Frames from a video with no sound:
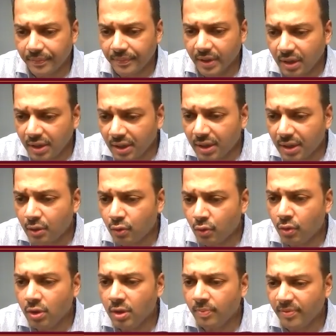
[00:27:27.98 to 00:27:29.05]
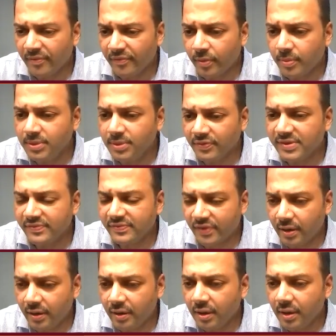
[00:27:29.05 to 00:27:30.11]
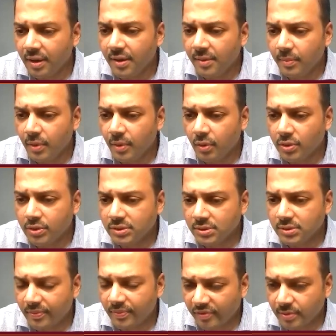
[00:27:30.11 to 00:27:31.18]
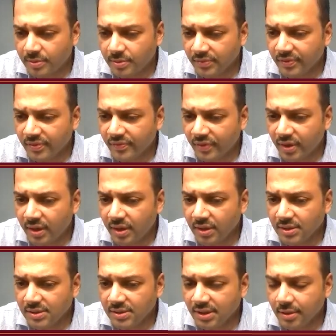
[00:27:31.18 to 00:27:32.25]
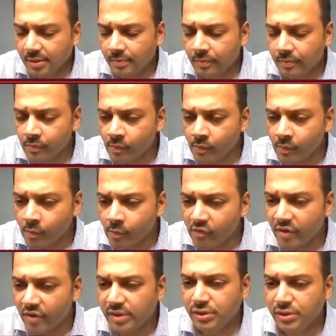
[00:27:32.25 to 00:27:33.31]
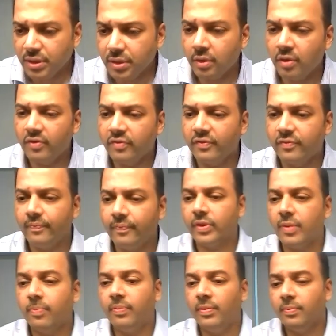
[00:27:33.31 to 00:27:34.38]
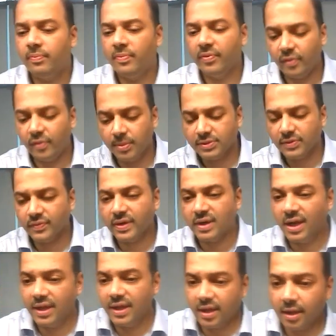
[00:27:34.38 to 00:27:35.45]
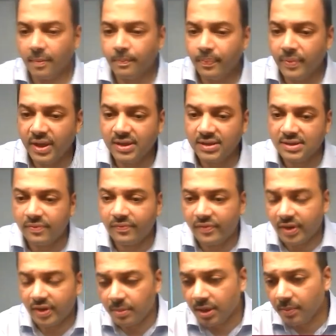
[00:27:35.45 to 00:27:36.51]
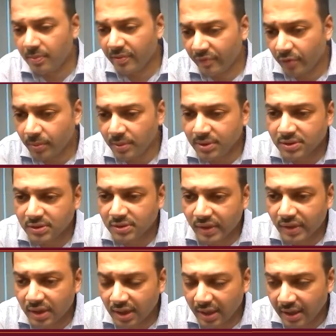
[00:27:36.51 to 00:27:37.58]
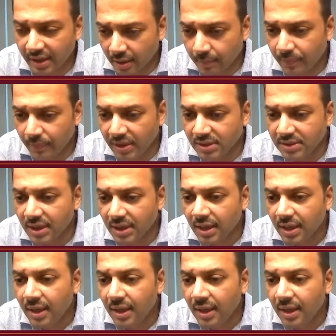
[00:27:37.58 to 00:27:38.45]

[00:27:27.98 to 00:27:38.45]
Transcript: little control on the performance of his fund, because the performance of a fund is a function of the performance of the underlying companies, fundamental performance of the underlying companies,